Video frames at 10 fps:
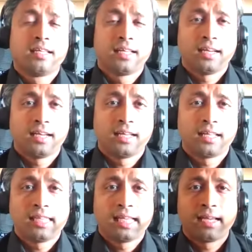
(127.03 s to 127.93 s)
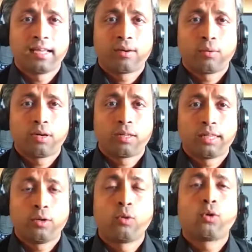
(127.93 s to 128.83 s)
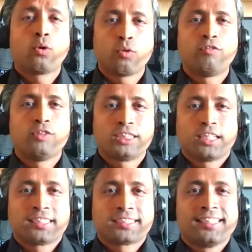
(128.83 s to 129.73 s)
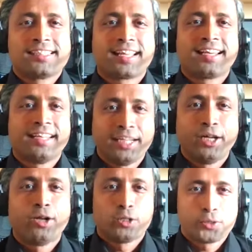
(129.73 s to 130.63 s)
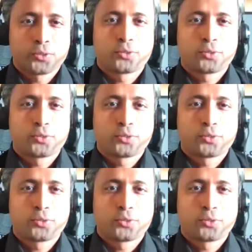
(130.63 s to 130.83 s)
they don't know which are skills are needed also.